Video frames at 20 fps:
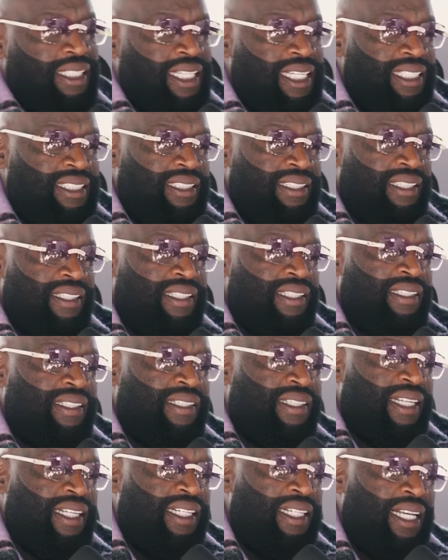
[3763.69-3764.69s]
the key to the
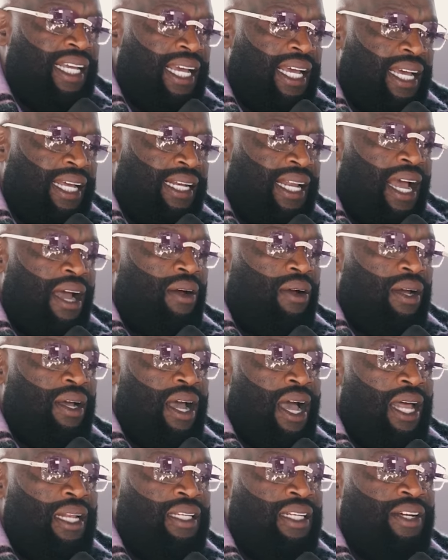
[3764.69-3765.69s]
city, and our,
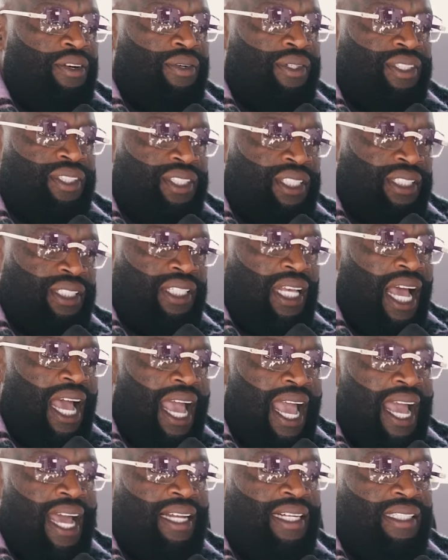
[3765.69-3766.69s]
our lyrics just
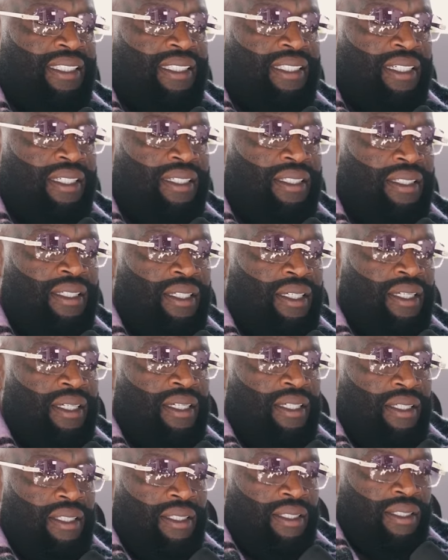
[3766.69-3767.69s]
got added to the
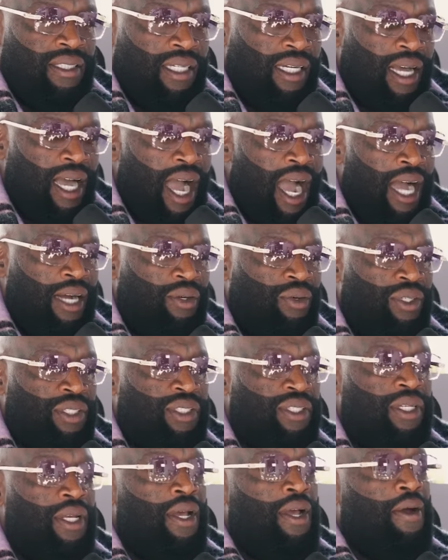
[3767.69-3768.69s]
to
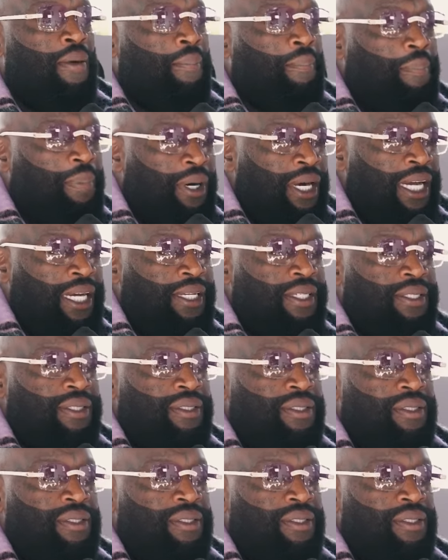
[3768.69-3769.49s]
Congress. But